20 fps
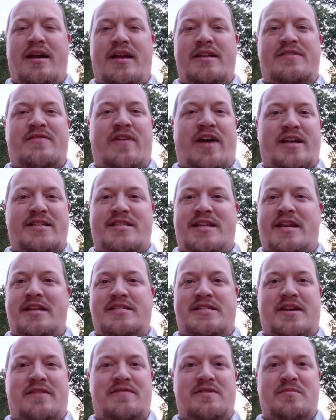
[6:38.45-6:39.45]
It's
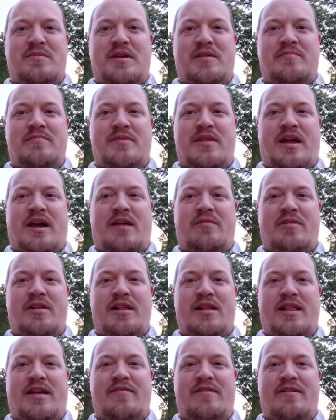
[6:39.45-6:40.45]
fascinating stuff to me. I
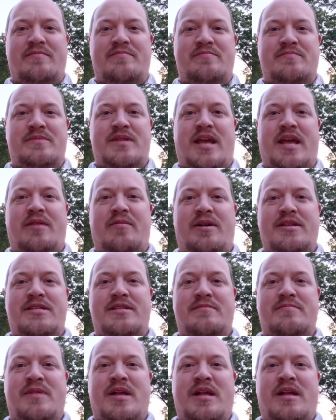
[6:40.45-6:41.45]
really love it.
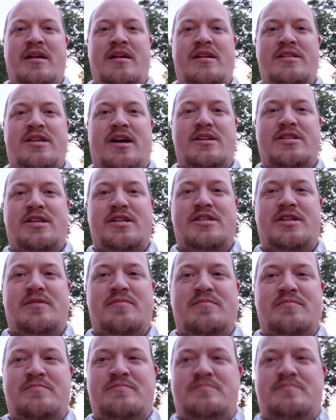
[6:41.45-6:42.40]
Anyways, talk to you soon.